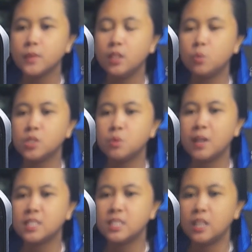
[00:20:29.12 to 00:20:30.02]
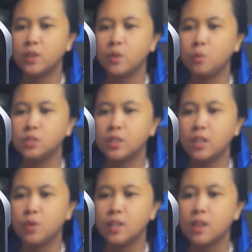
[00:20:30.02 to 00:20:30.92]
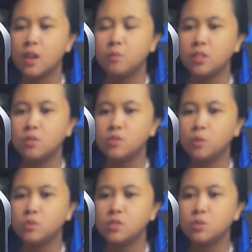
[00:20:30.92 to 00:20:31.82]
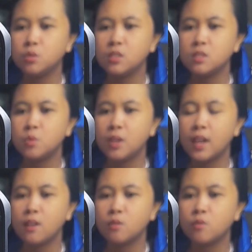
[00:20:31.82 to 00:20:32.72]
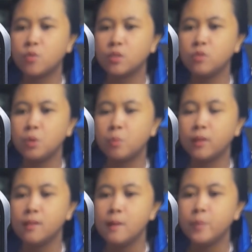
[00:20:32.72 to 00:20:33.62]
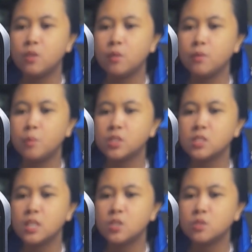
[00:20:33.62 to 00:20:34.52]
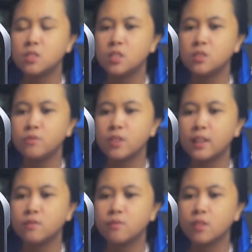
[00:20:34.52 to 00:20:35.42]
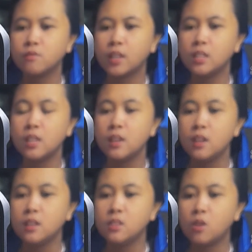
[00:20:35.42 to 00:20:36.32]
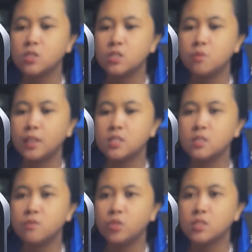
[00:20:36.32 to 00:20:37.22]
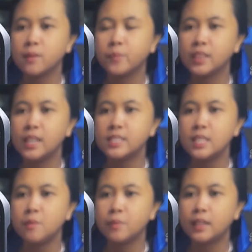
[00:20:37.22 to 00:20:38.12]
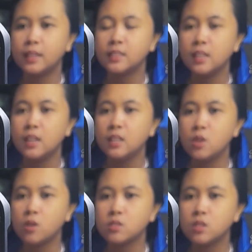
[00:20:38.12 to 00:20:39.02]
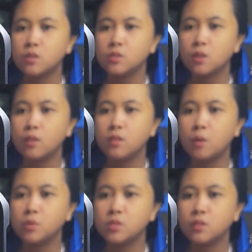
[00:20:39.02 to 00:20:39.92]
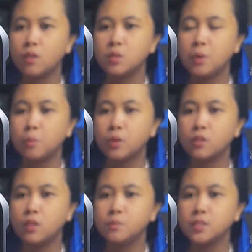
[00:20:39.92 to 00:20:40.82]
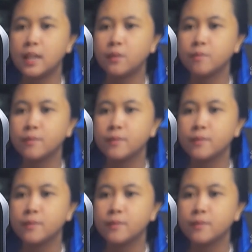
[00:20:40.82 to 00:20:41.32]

It was Ramasi Dillard who was angry, but he could only endure the simmering anger in front of the people. The presentation is not over yet. Finally, the auctioneer raised his voice. Lastly, Pellet, the auctioneer who saw the numbers on the paper, gulped down.